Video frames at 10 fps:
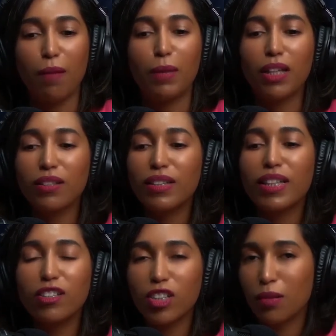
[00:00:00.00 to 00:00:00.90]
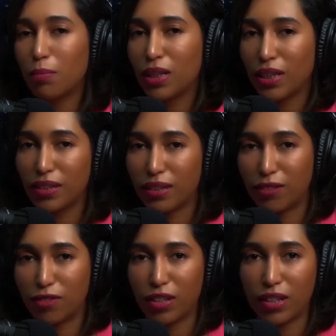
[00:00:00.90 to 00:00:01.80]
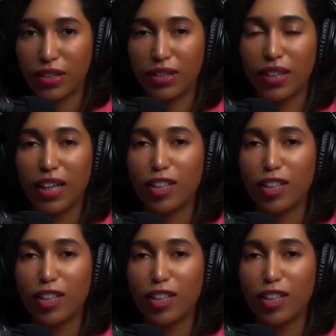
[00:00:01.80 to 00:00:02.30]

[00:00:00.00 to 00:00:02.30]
Because each company is different,